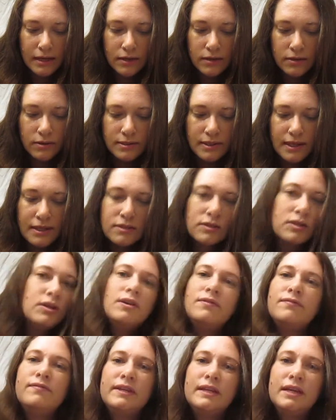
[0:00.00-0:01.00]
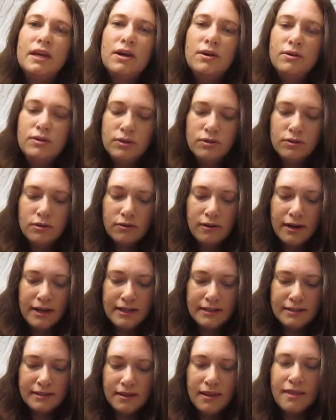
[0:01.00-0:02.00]
who says, good video, you're
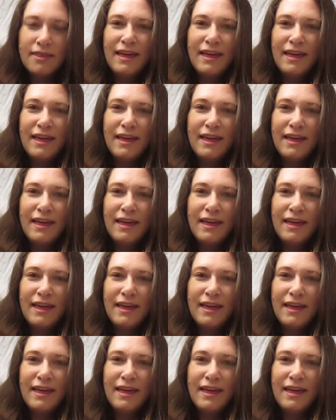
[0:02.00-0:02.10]
great.